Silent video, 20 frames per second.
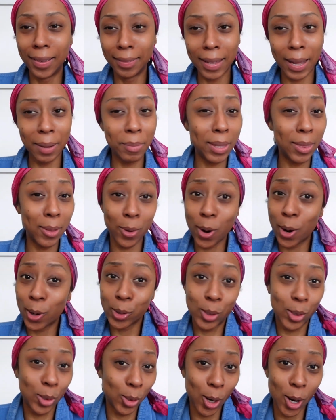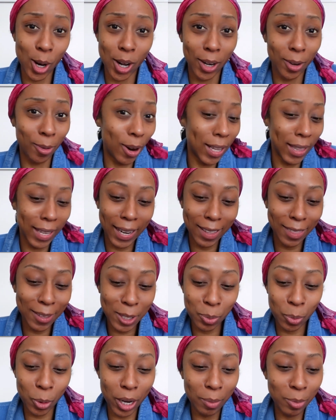I mean, they're all strong, right? Like at
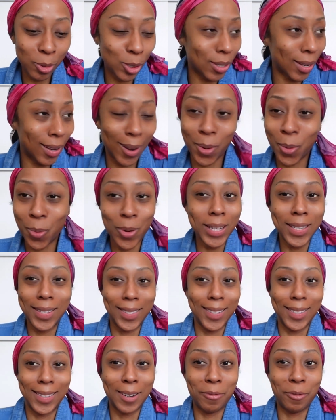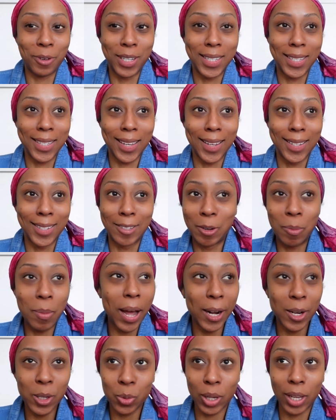this point, I'm just like, what's the difference, sis? You
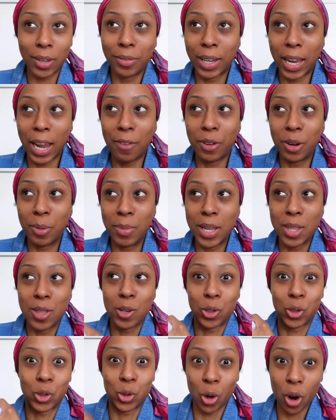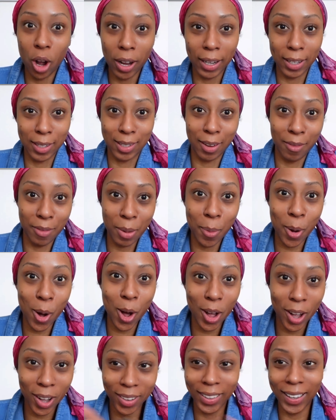might as well have given me the strongest of them
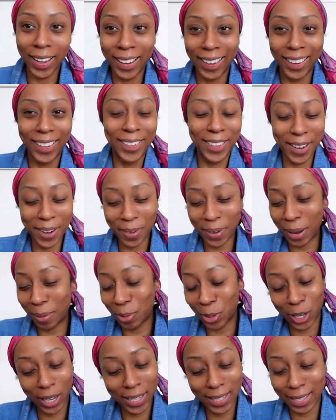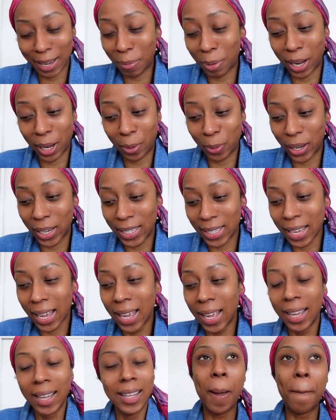all. Like, you know what I'm trying to say? But anyways,
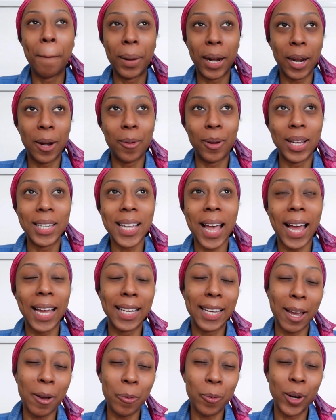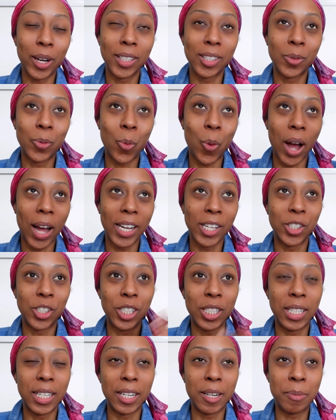but anyways, I get what, why
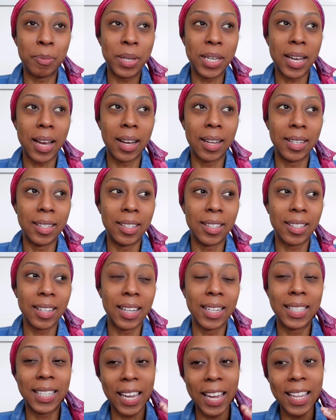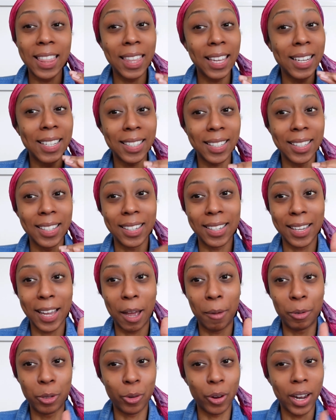she did it, because take things in steps,